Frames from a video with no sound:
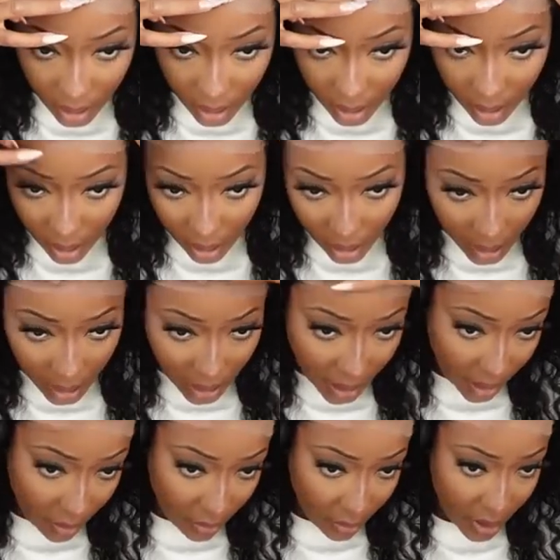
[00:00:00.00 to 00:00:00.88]
looking
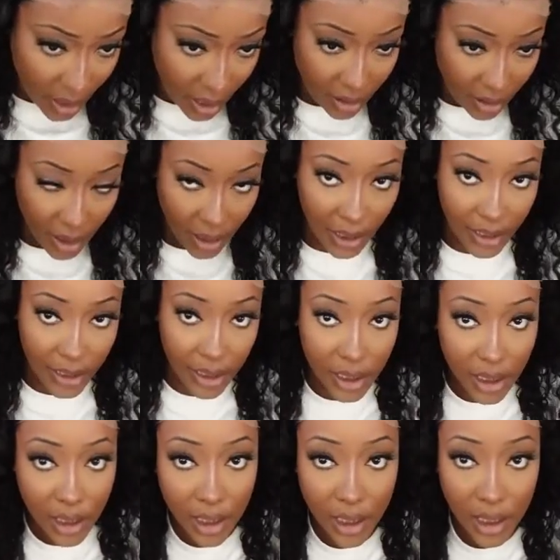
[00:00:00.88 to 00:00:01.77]
like without the lace
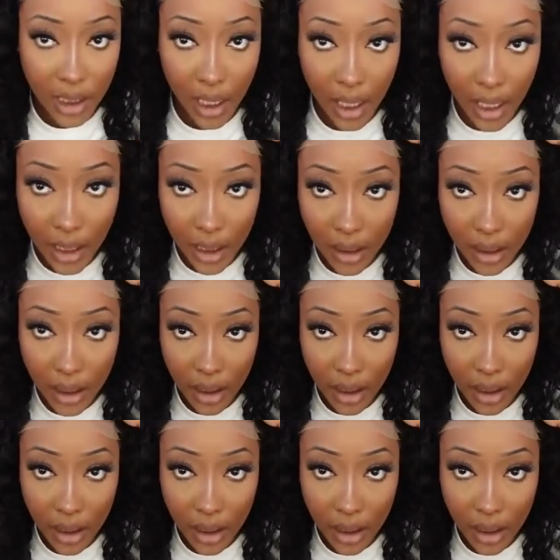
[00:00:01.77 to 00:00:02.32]
tint.